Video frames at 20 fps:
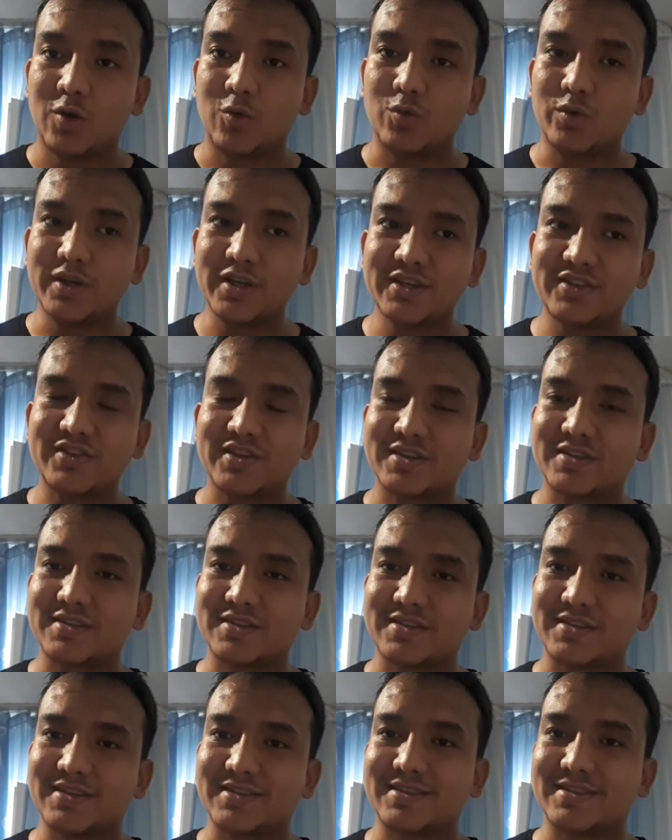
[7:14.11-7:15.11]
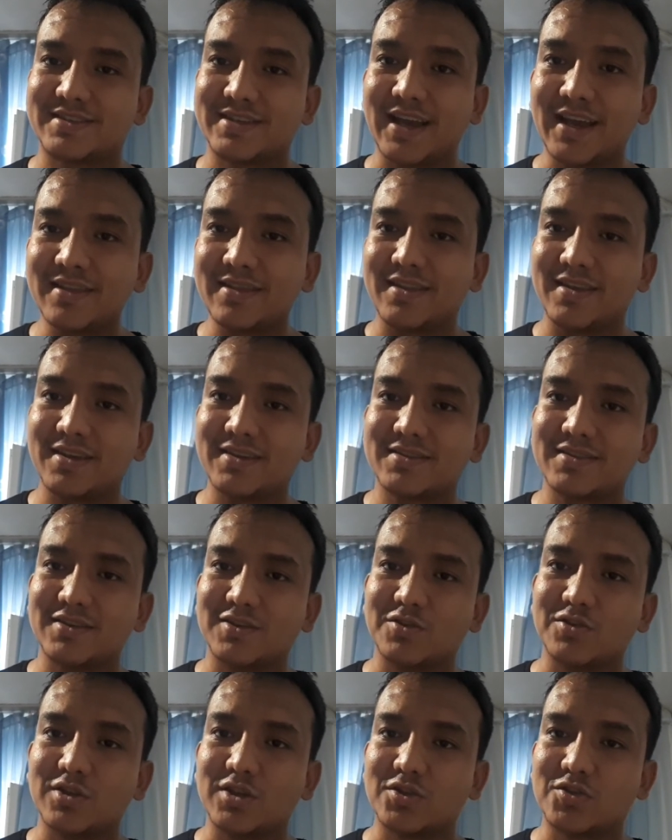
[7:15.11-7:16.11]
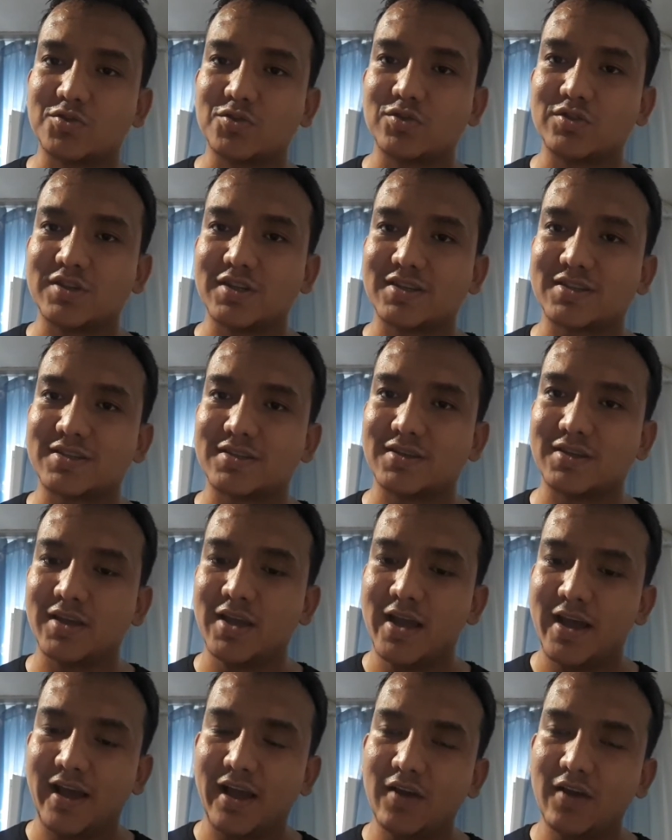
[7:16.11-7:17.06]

we just uh, said this in order to just uh,